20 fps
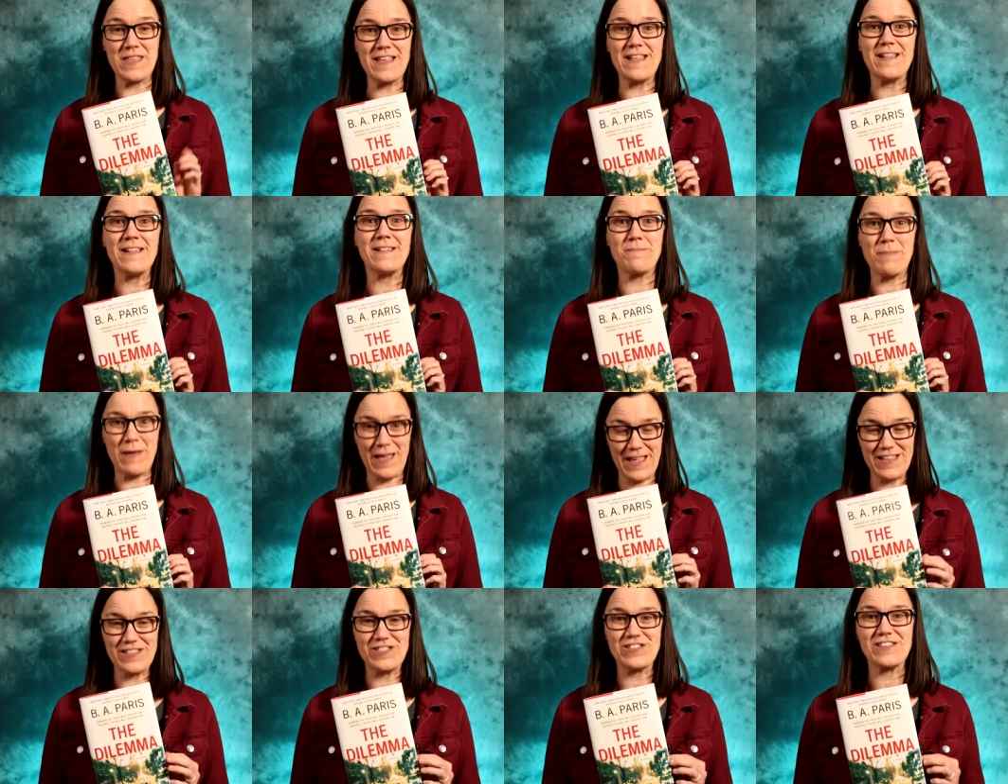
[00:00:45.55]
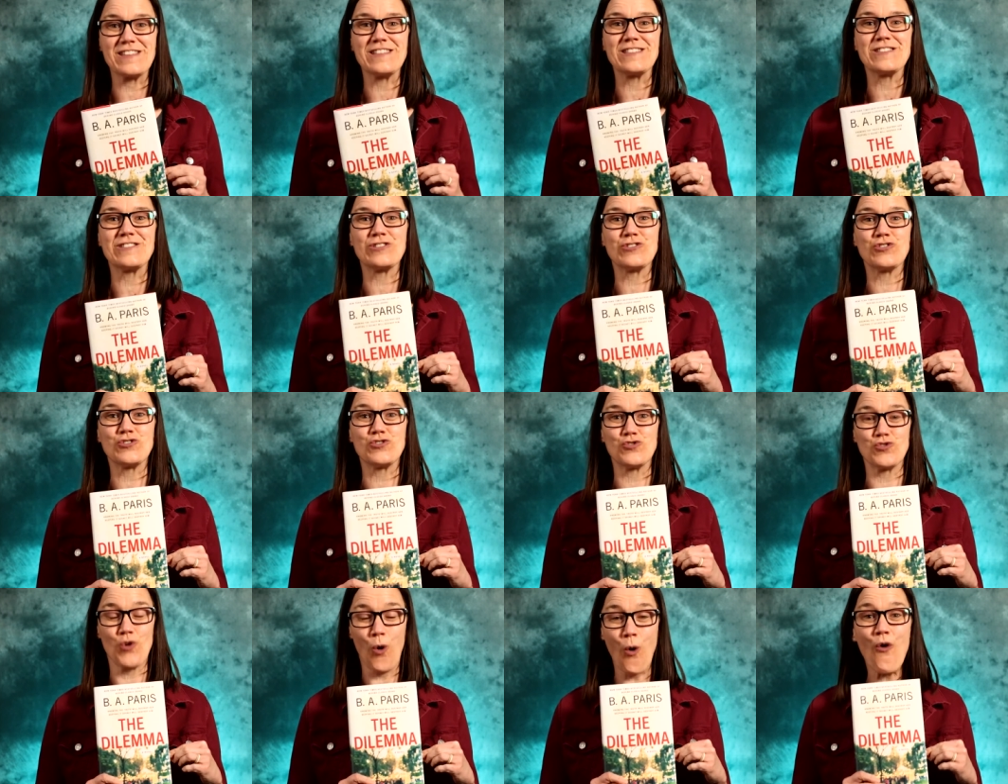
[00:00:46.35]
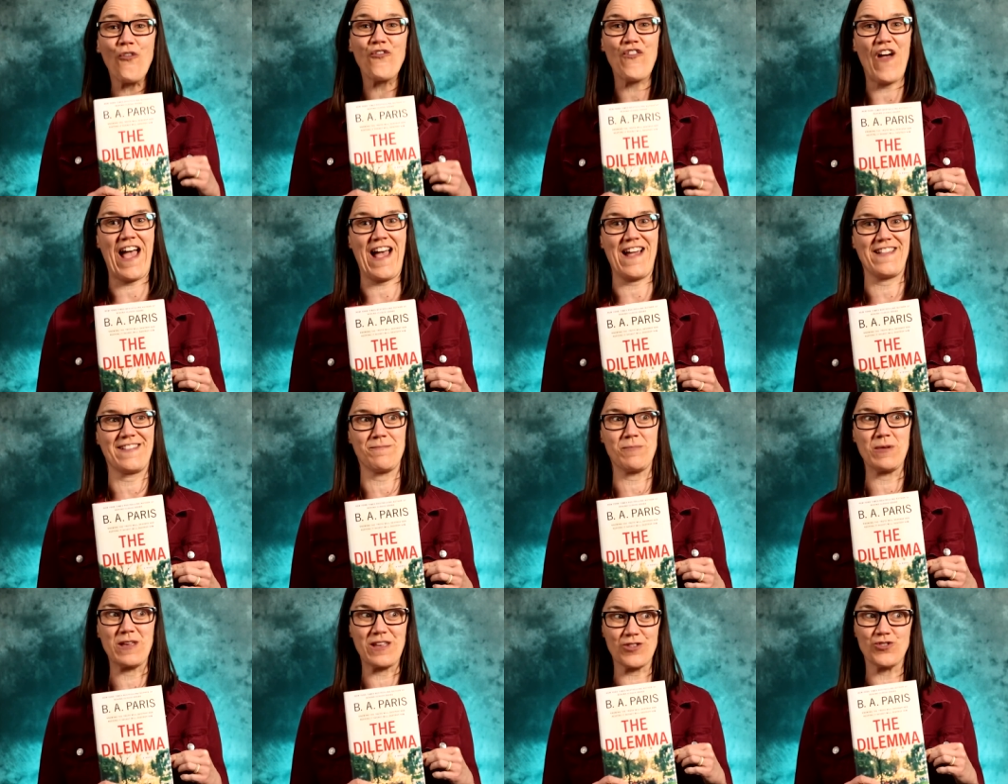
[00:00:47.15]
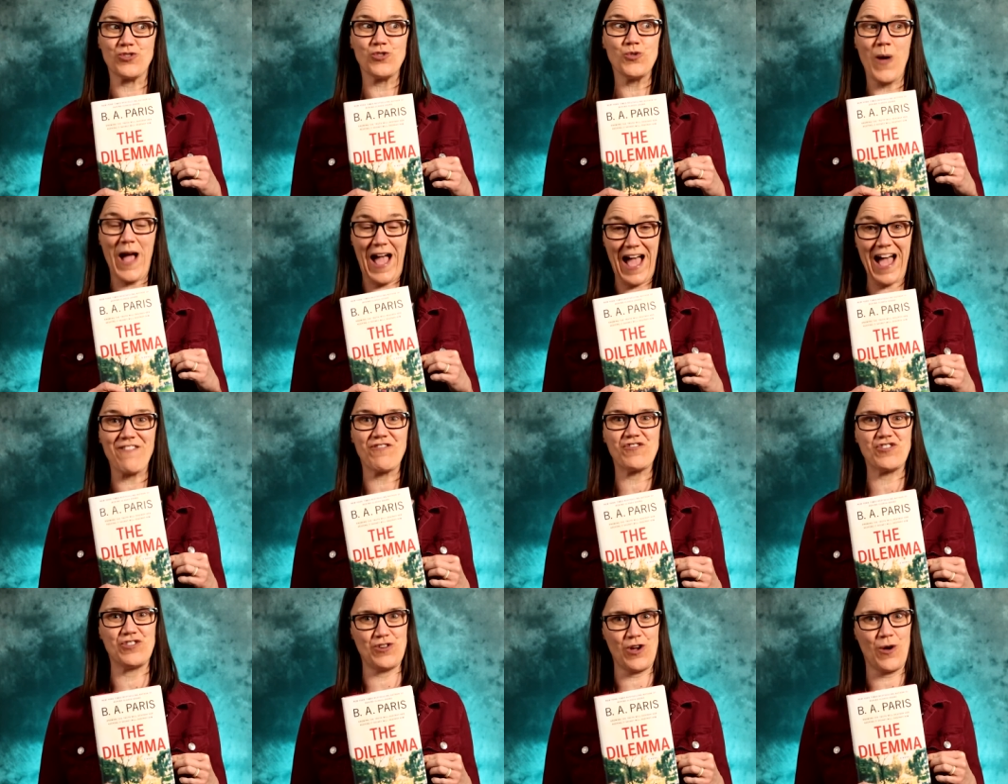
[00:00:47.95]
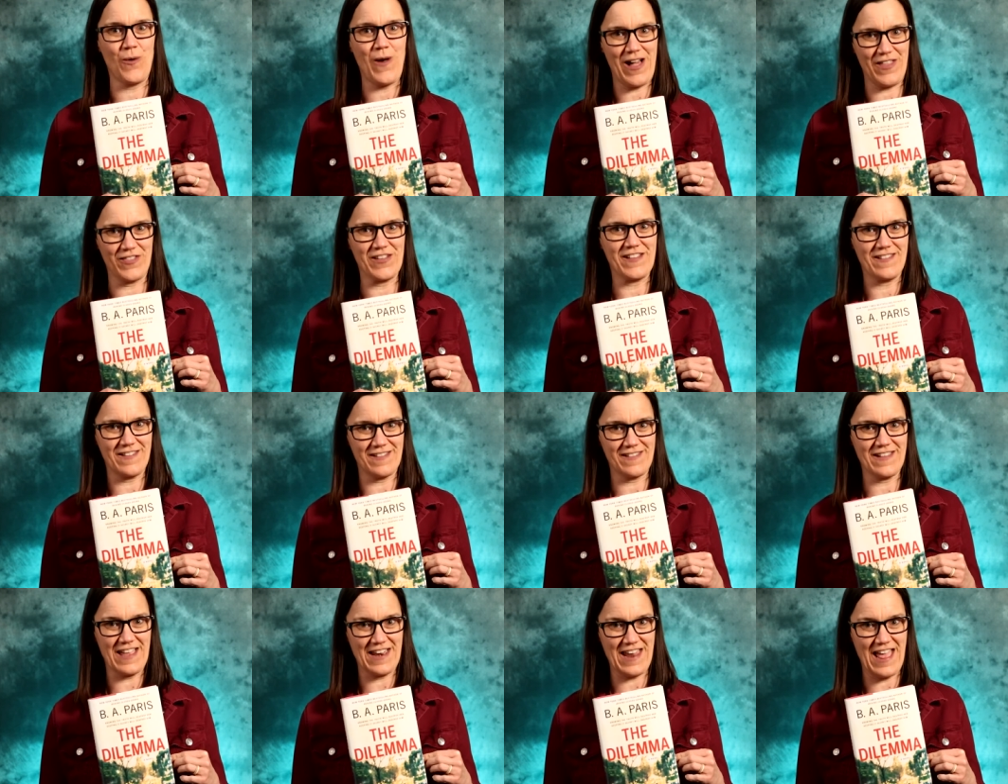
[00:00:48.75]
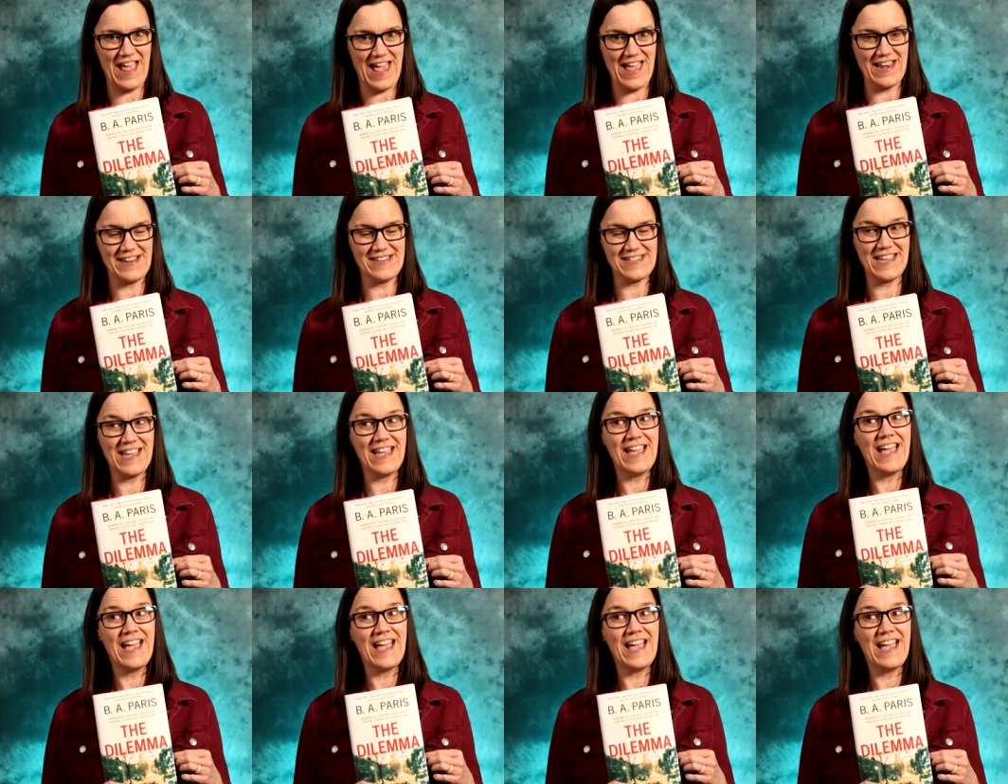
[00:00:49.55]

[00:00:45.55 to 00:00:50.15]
these pages so fast because you have to know how this is going to end.